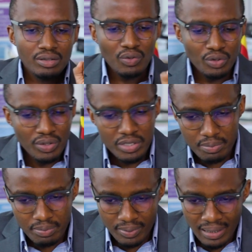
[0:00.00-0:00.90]
Your
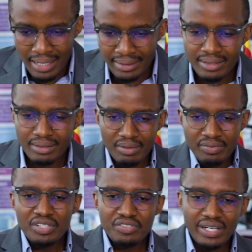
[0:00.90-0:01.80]
Worship, I think
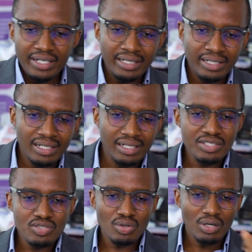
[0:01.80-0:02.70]
very finally,
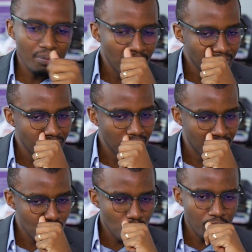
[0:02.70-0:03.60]
let's talk about
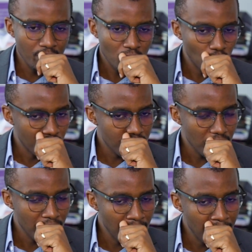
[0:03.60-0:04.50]
the Supreme Court.